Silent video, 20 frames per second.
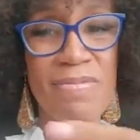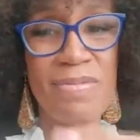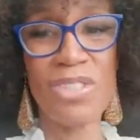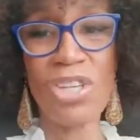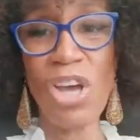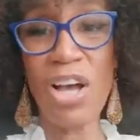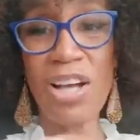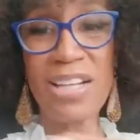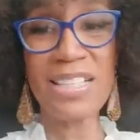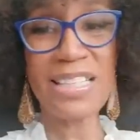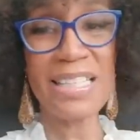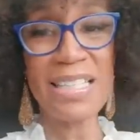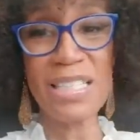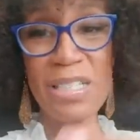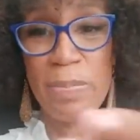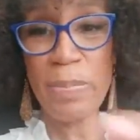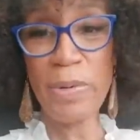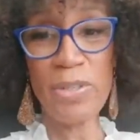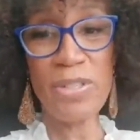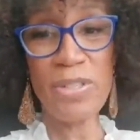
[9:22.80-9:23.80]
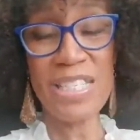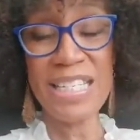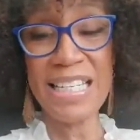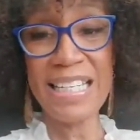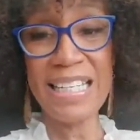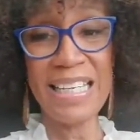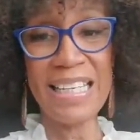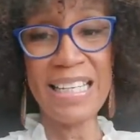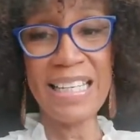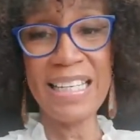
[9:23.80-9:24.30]
talk to this person
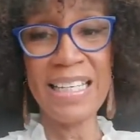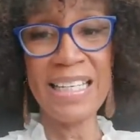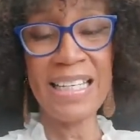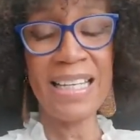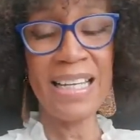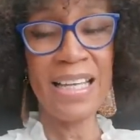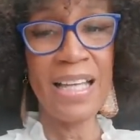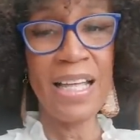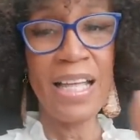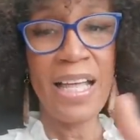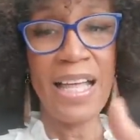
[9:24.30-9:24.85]
again